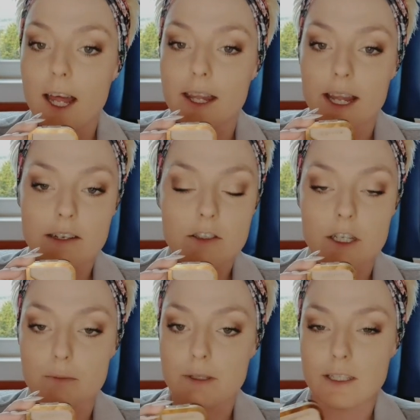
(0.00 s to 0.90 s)
this
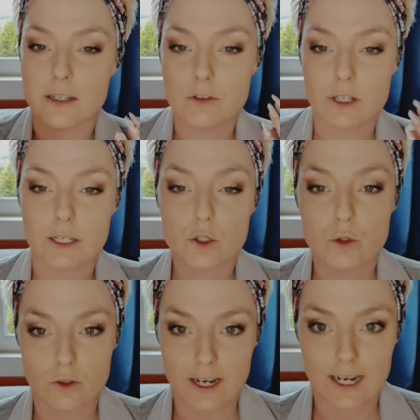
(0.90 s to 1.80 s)
can be, it's like
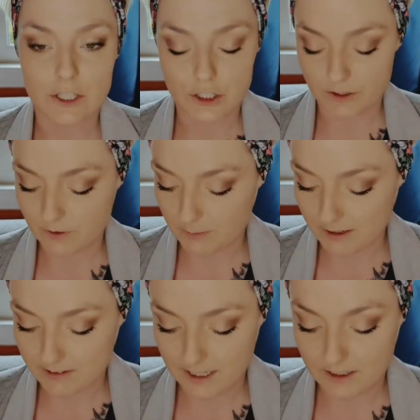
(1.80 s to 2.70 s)
too ashy for
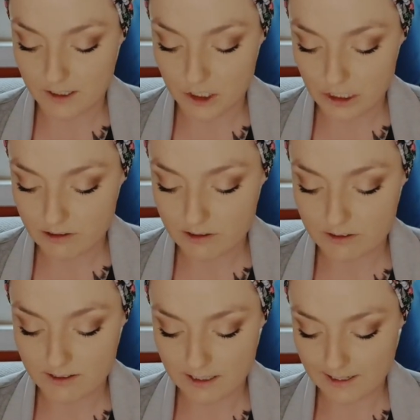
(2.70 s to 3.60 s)
my skin and it
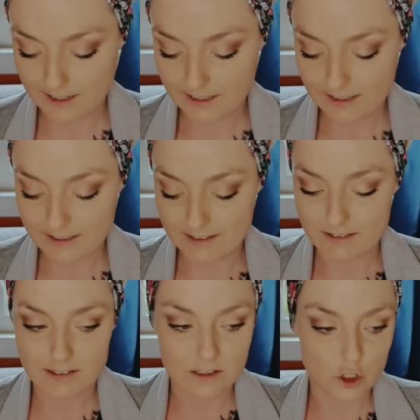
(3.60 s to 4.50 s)
just
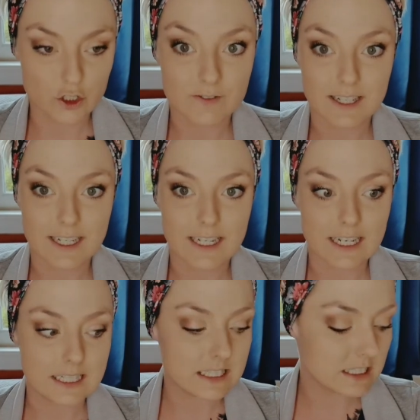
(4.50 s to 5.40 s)
doesn't look very
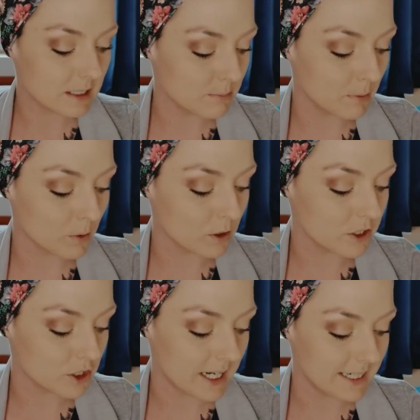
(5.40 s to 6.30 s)
nice. But we're going
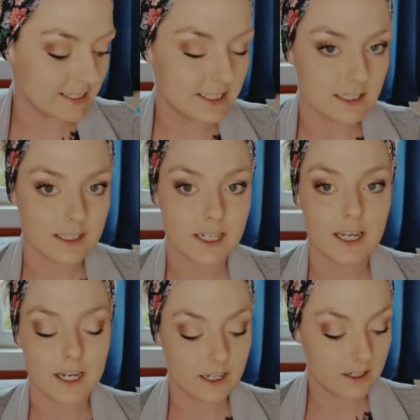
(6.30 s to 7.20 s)
to try it
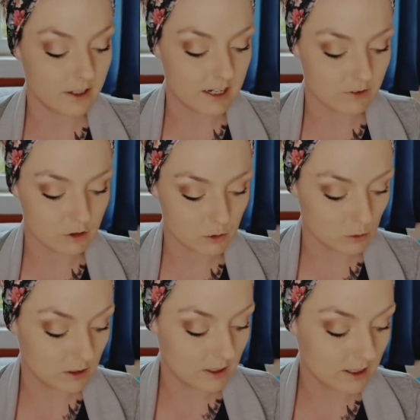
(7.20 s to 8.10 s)
today ever
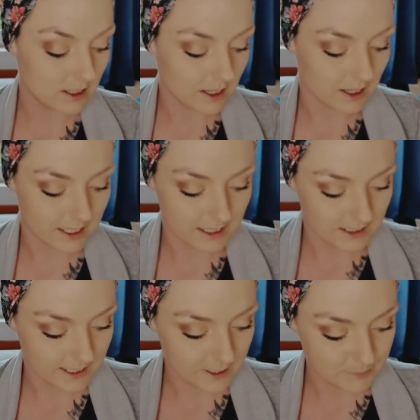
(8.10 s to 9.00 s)
so
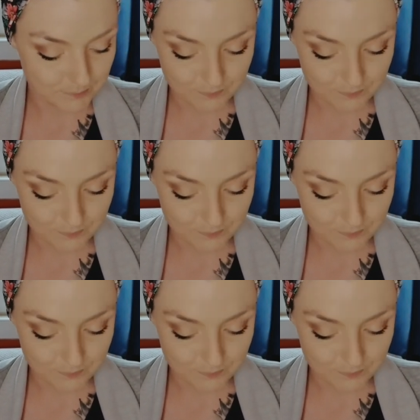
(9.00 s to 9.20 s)
lightly.